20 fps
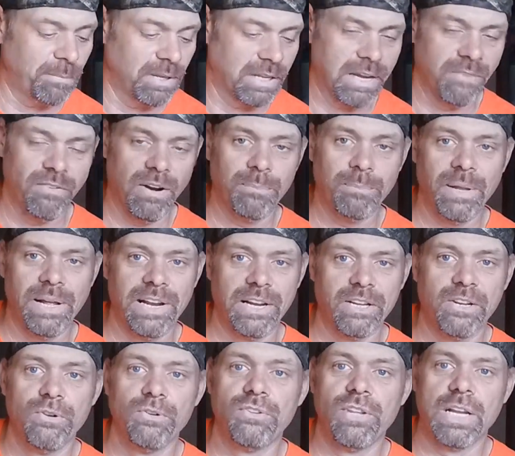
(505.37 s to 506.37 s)
Like if I played
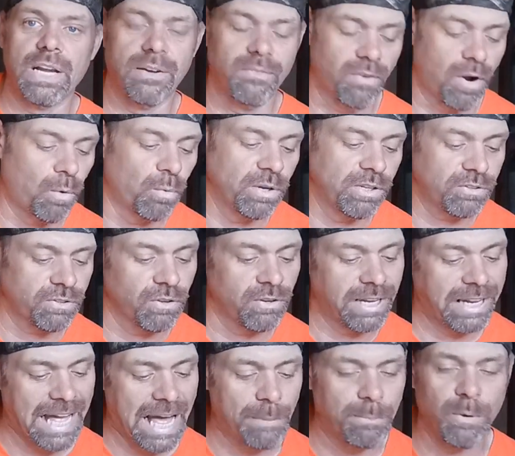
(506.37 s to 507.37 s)
acoustic, I've always thrown a
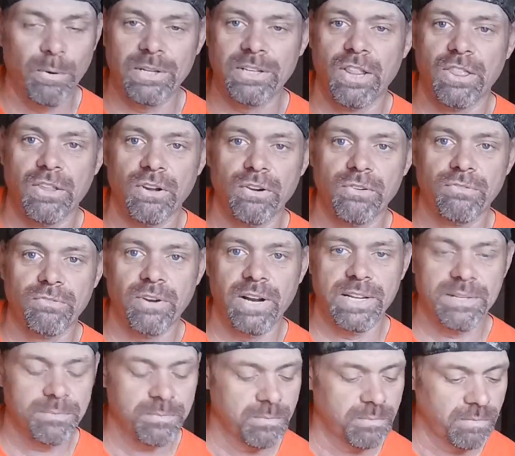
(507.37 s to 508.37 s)
capo at the third fret.